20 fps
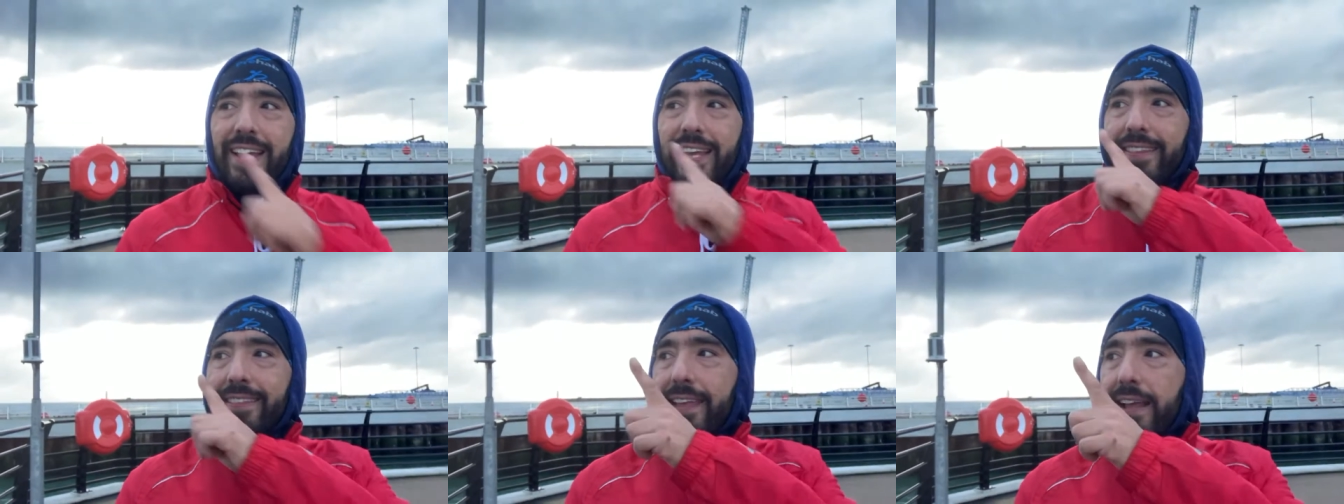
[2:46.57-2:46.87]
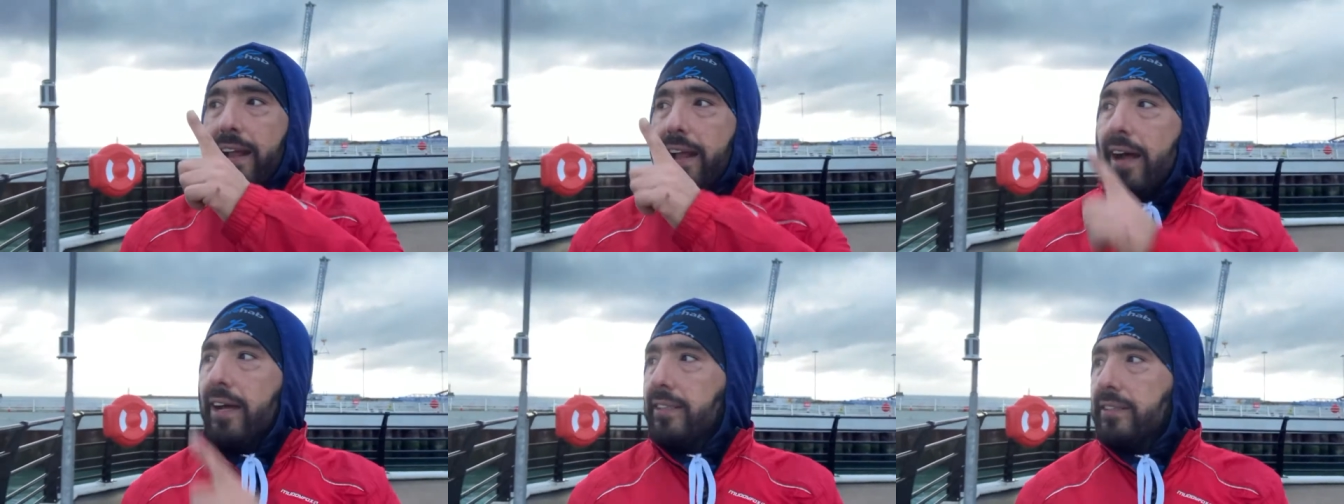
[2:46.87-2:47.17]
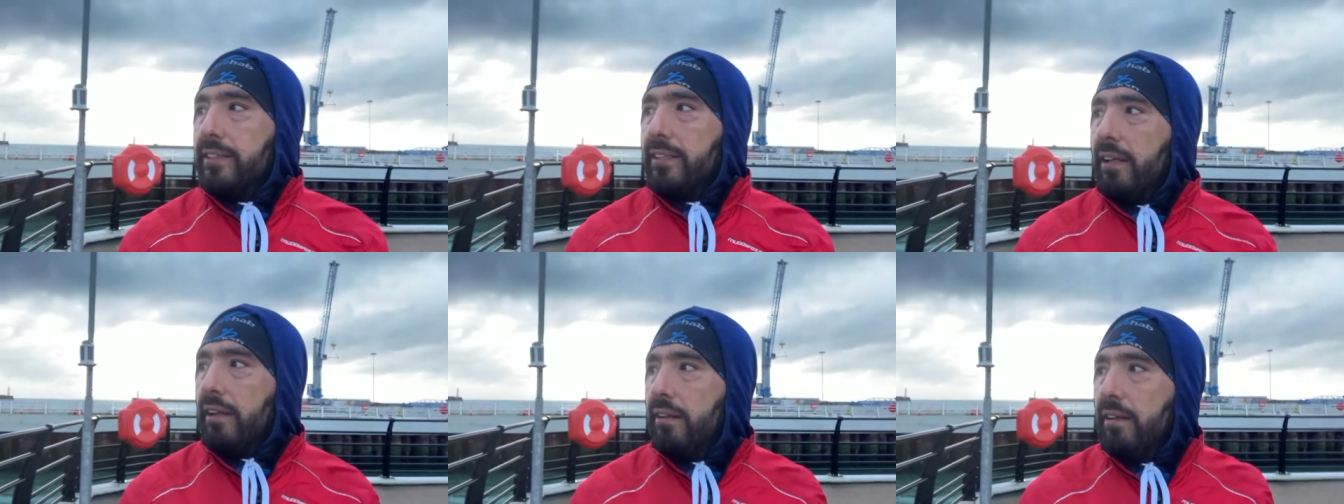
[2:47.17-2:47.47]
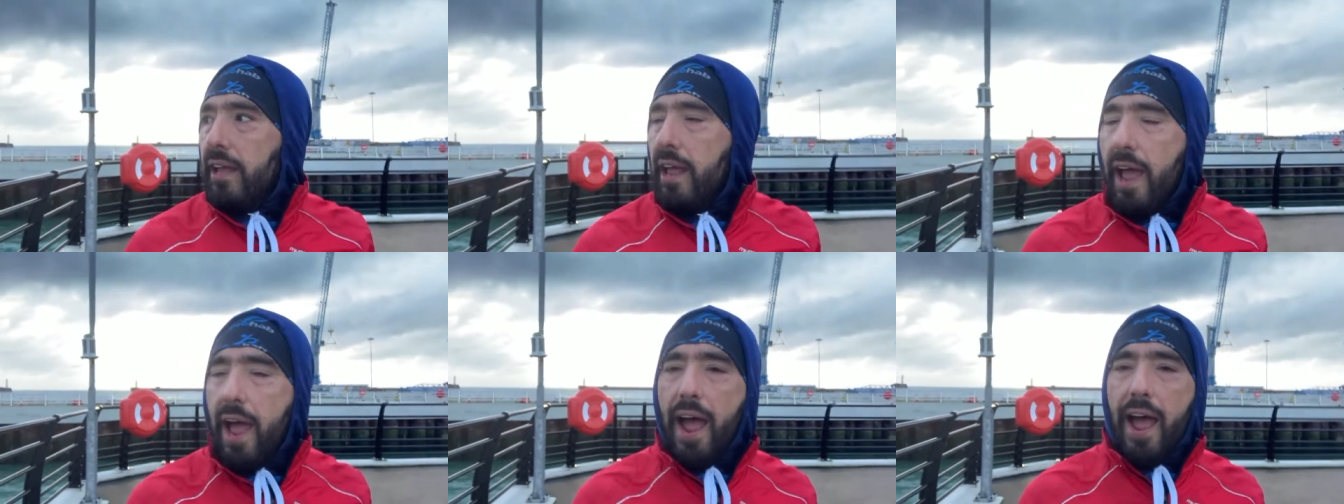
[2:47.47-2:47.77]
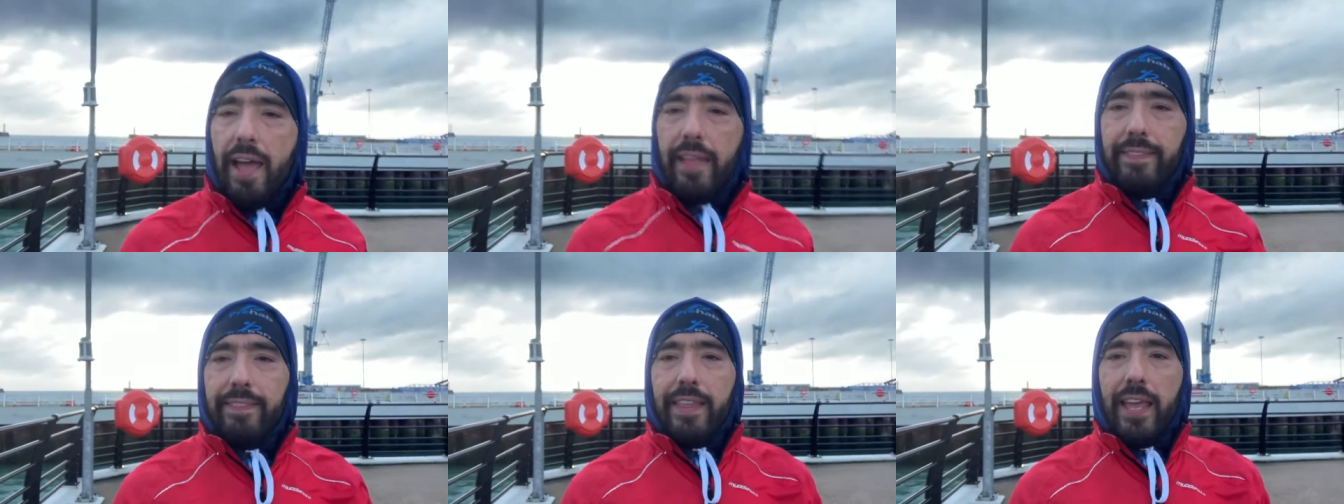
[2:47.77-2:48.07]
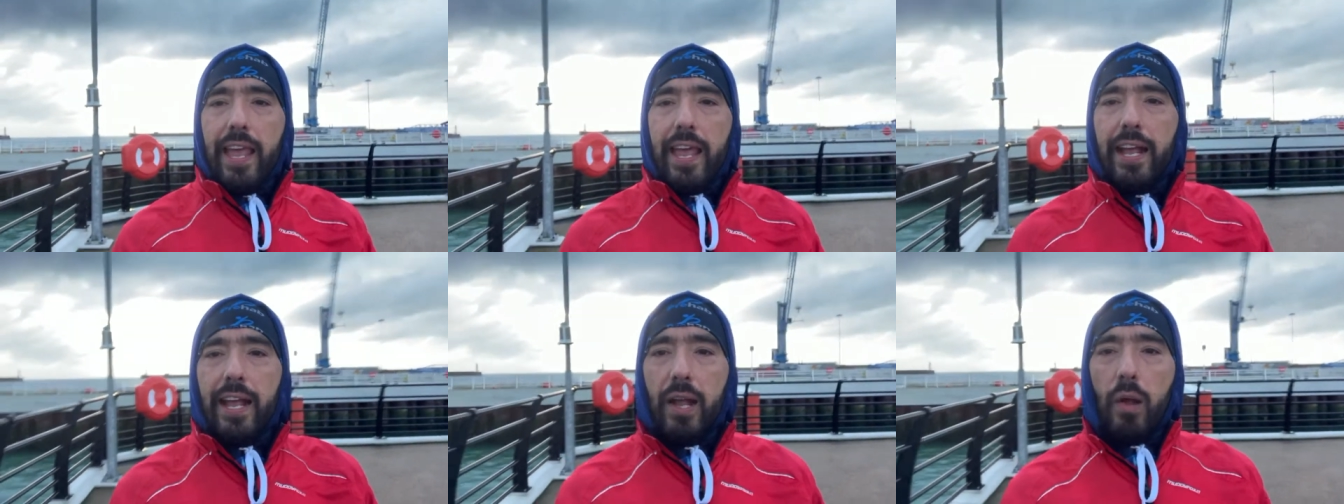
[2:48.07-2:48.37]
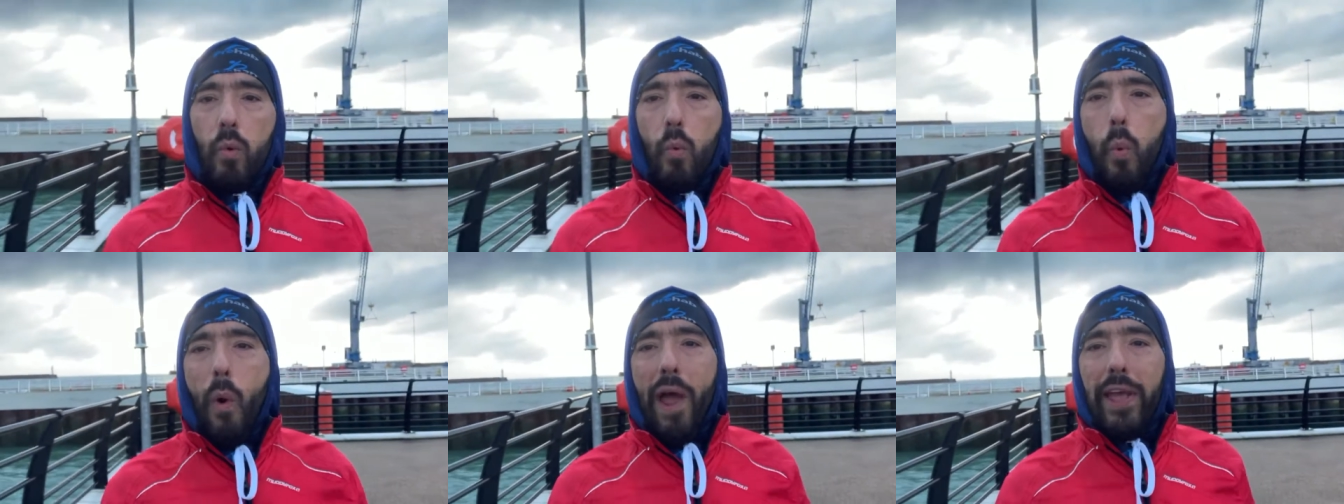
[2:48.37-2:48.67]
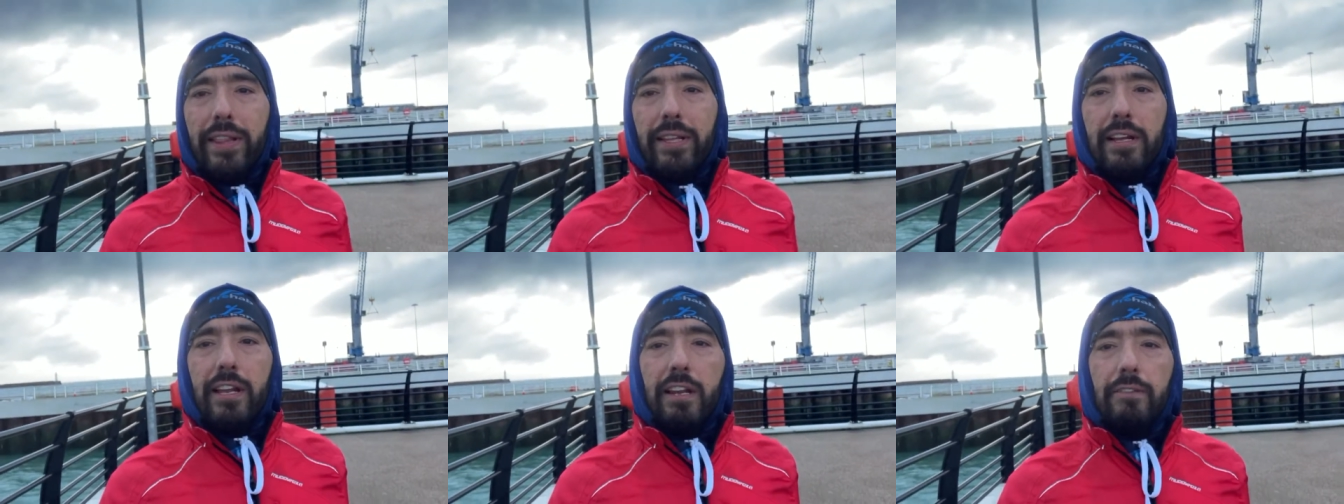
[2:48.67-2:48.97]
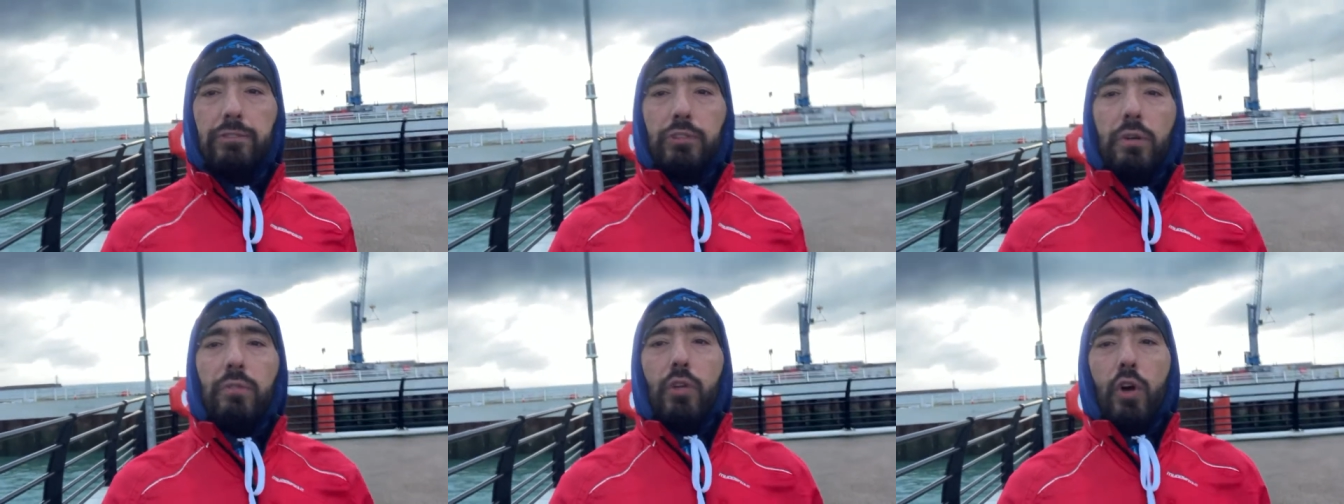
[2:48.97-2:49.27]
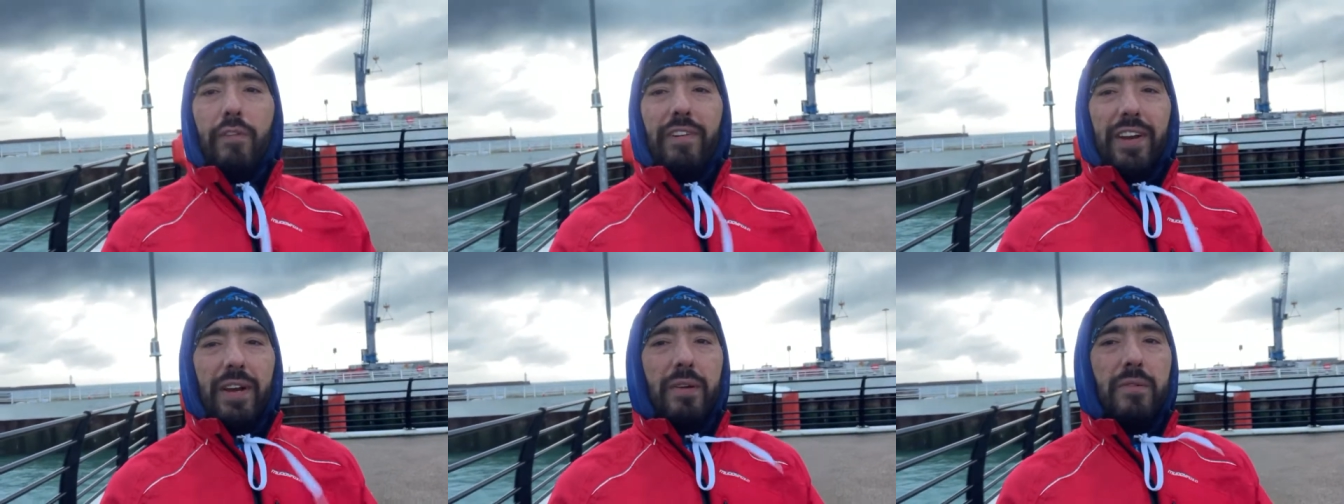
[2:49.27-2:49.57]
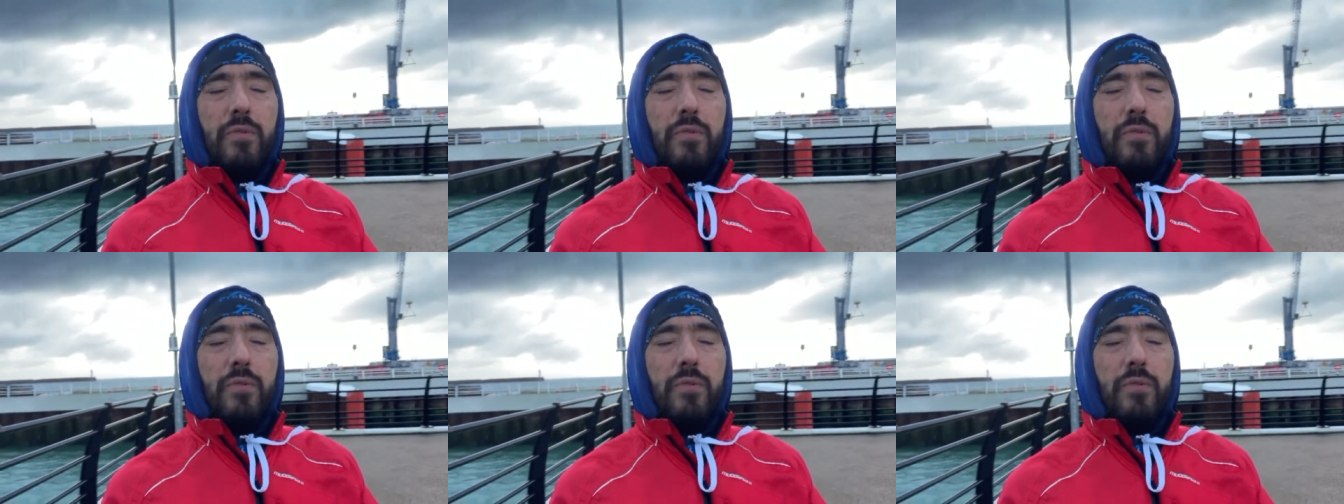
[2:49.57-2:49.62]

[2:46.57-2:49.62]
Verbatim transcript: The castle and the white cliffs of Dover.